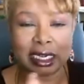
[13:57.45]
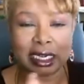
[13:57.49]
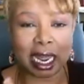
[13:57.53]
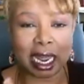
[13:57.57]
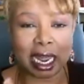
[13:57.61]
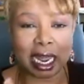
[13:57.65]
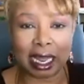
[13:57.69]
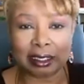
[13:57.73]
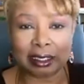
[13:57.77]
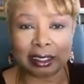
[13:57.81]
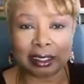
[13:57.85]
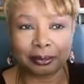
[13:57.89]

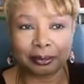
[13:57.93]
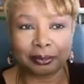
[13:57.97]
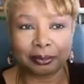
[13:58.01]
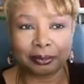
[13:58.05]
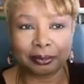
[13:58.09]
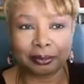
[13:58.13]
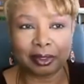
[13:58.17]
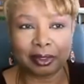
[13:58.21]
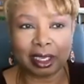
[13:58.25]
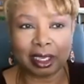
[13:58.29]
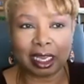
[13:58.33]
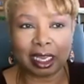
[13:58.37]
And if you did
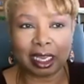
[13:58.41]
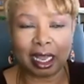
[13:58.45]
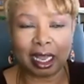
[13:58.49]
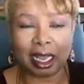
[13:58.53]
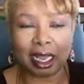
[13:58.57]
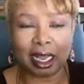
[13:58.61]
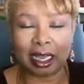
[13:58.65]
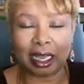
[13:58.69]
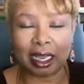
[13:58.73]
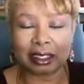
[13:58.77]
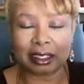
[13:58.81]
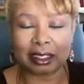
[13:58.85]
not
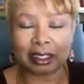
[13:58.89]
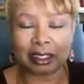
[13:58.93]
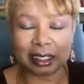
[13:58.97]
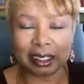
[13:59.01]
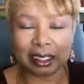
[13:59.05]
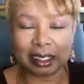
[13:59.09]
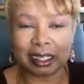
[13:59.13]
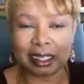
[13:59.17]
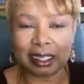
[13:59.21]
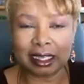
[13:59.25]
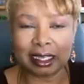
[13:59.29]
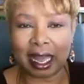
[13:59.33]

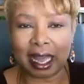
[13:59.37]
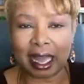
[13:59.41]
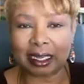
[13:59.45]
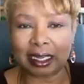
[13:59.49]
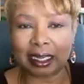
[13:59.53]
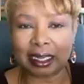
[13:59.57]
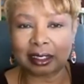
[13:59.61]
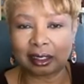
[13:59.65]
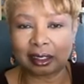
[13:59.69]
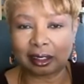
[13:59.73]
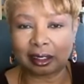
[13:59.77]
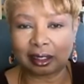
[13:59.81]
see
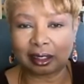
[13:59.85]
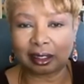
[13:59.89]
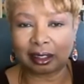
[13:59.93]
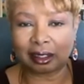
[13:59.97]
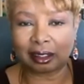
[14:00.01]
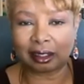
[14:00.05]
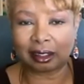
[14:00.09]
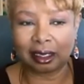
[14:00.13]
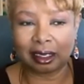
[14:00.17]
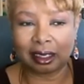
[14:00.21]
that